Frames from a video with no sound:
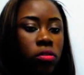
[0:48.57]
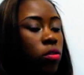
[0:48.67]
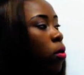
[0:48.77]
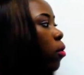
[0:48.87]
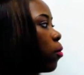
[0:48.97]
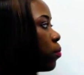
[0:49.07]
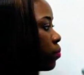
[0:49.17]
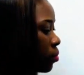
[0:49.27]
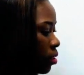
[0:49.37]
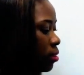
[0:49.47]
So
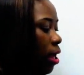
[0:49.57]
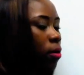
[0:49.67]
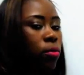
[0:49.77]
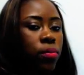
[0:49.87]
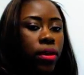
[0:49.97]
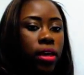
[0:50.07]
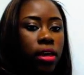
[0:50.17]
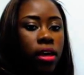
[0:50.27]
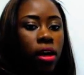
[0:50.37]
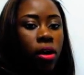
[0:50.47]
that will
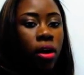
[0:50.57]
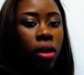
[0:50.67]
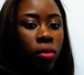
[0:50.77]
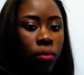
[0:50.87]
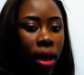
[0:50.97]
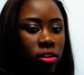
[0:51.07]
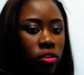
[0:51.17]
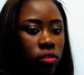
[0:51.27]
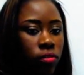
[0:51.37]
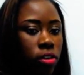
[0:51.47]
be a
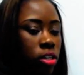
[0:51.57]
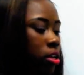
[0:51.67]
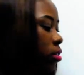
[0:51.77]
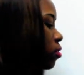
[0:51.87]
rational function.